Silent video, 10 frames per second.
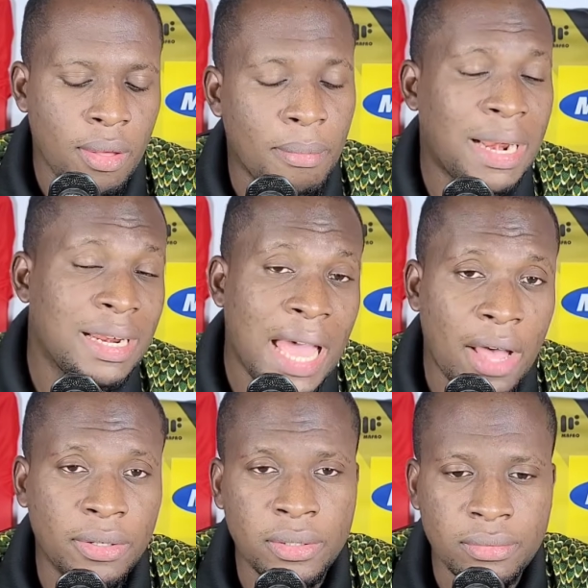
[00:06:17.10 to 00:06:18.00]
But
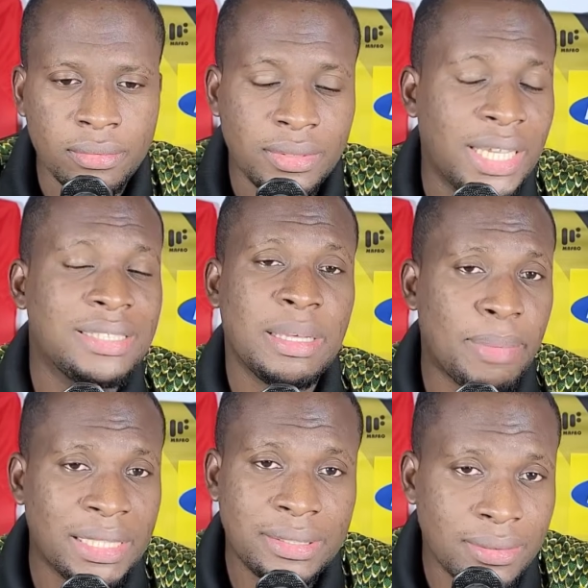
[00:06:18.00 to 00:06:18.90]
now, no, there is a
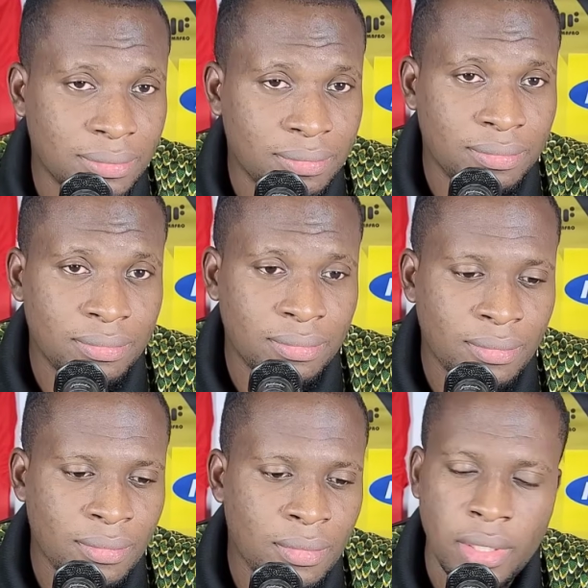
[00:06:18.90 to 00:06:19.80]
battle.
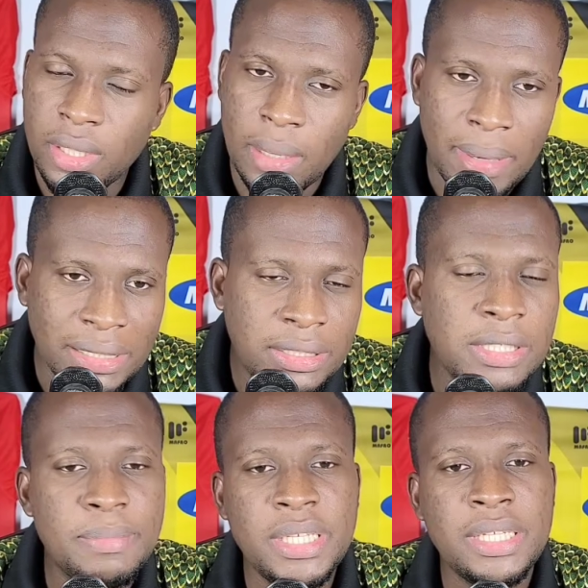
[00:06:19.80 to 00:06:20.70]
The
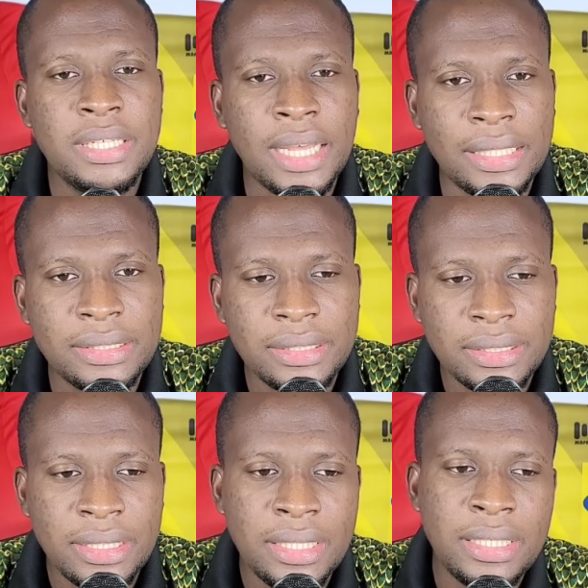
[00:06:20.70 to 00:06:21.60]
battle being that
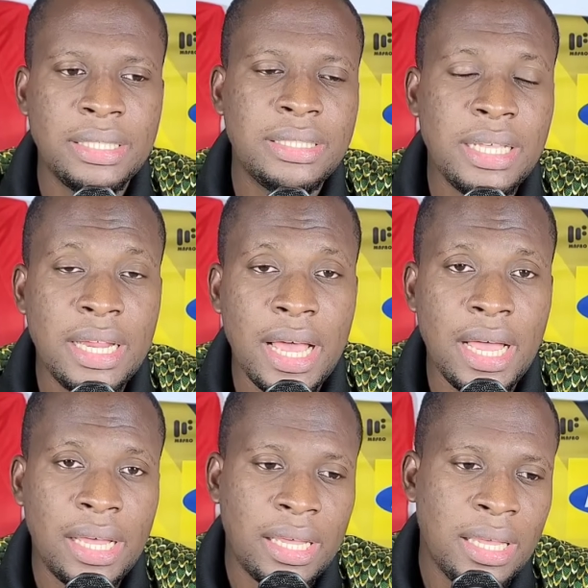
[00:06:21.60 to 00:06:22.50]

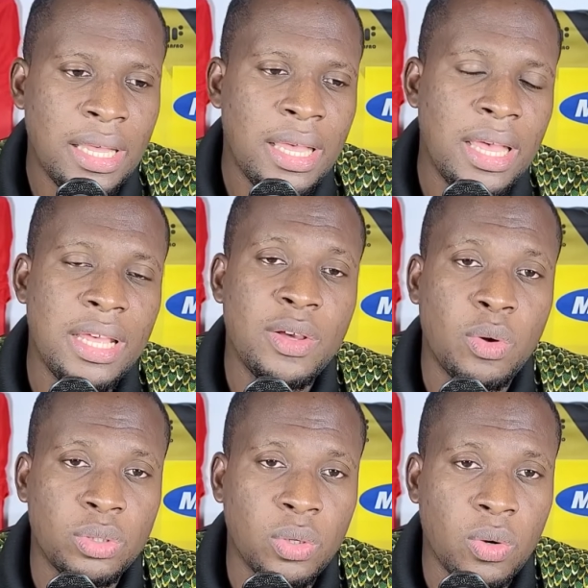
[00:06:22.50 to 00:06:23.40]
Taylor and
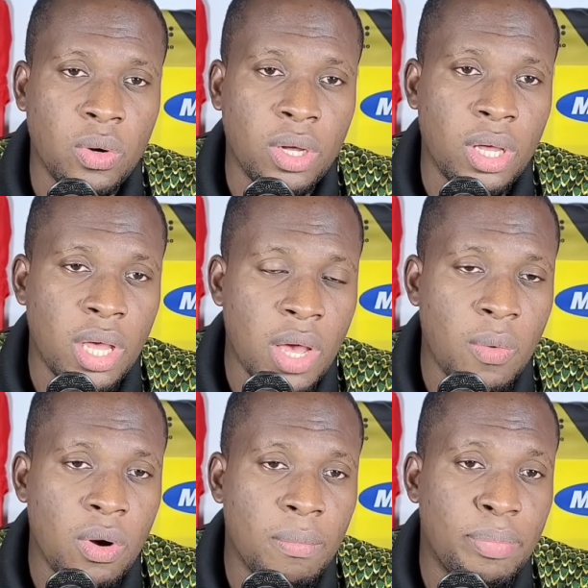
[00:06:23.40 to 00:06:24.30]
Kotoko
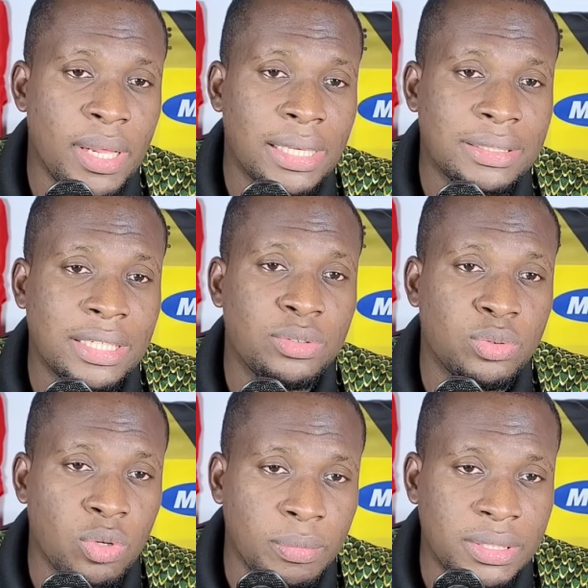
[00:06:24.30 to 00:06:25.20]
our player
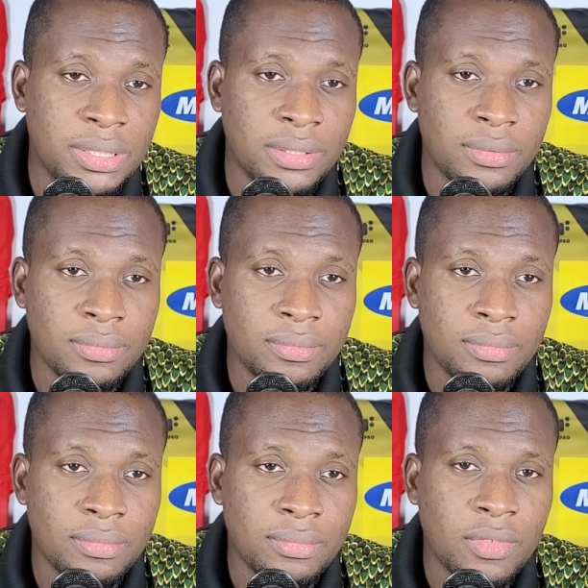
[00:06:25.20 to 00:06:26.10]
status committee,
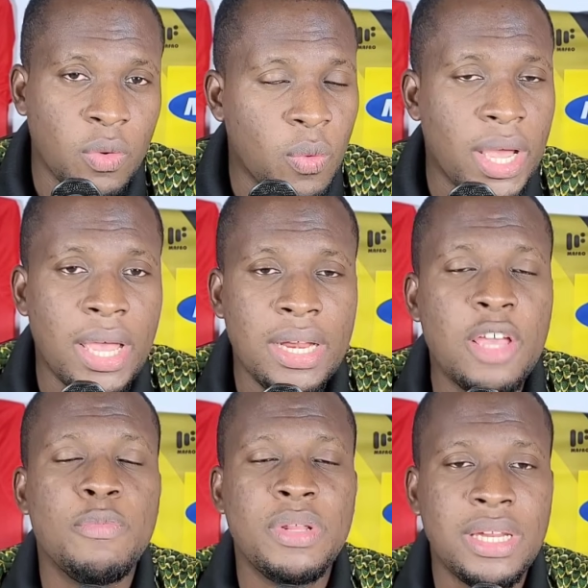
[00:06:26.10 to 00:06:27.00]
where
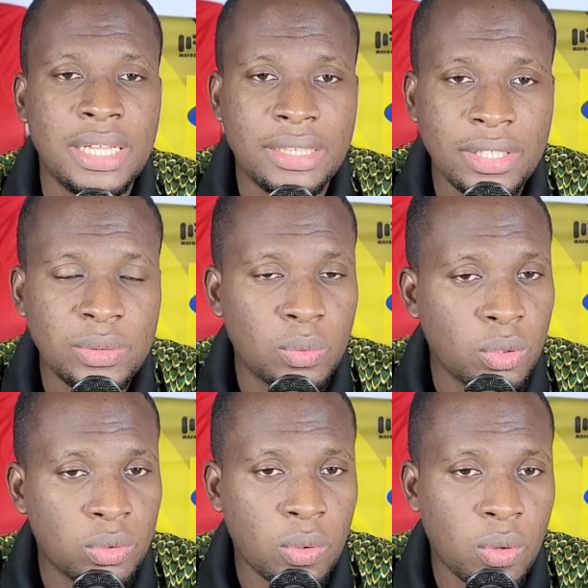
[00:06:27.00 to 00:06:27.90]
there have been letters to
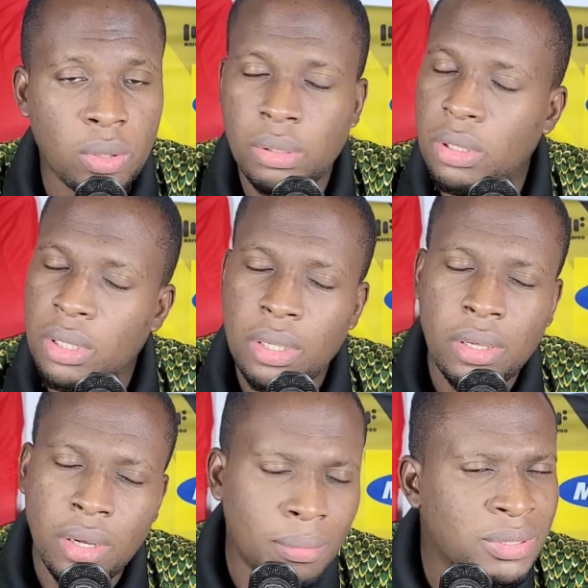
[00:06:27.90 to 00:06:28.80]
Kotoko.
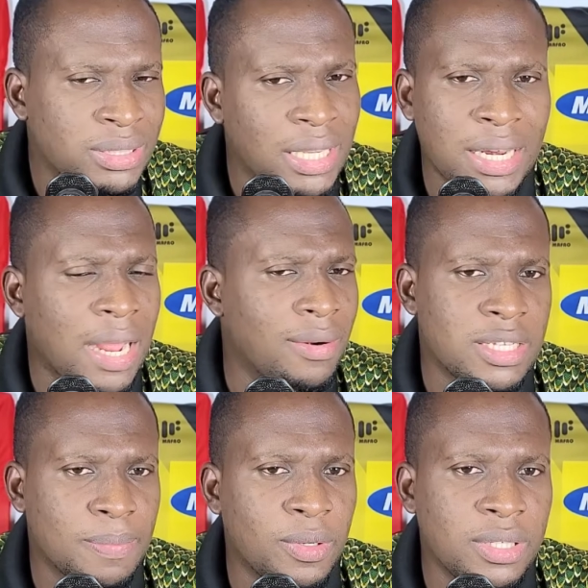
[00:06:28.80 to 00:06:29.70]
I'm going to say that
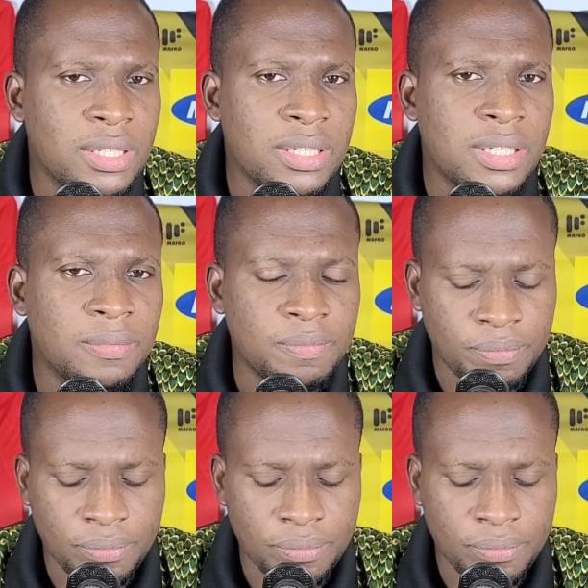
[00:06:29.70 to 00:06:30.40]
respond me.